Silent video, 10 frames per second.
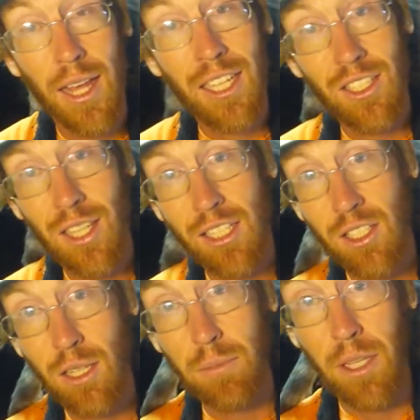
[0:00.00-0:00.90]
They
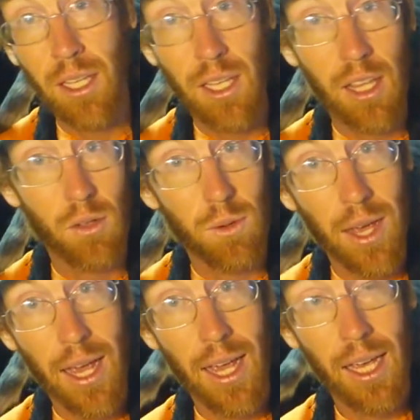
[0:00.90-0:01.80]
sense something in the
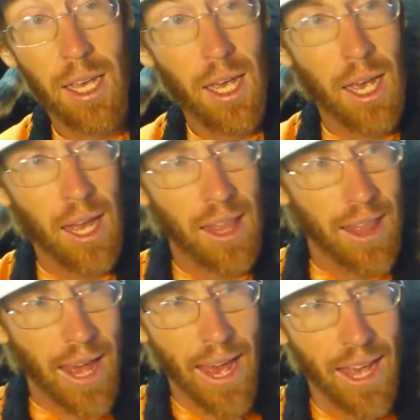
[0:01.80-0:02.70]
way
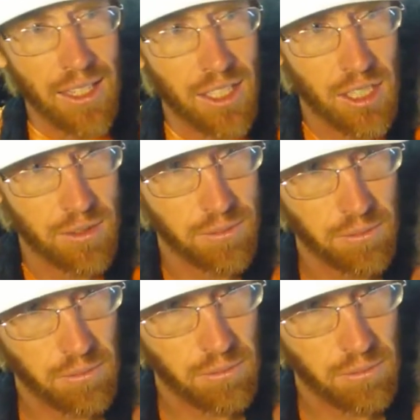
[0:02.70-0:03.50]
that